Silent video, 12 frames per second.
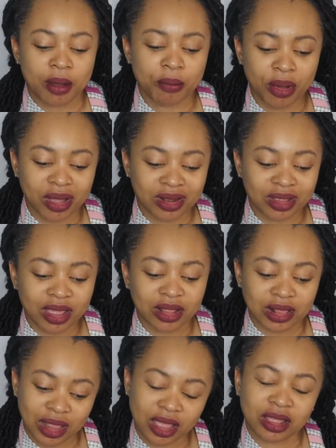But
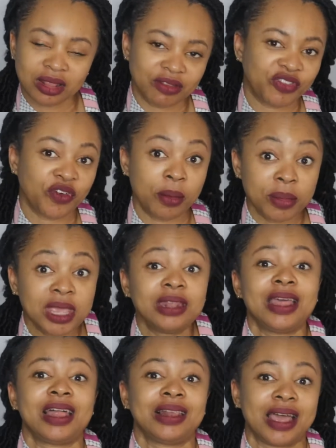for me,
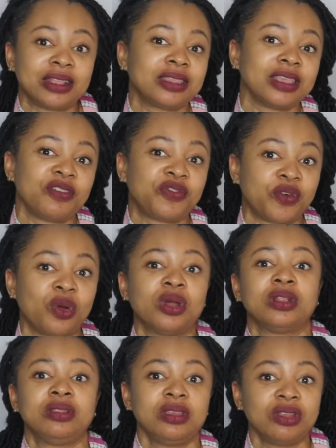that lasted
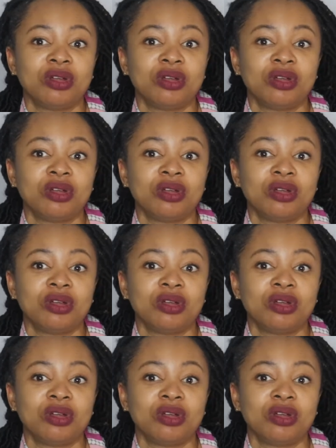for,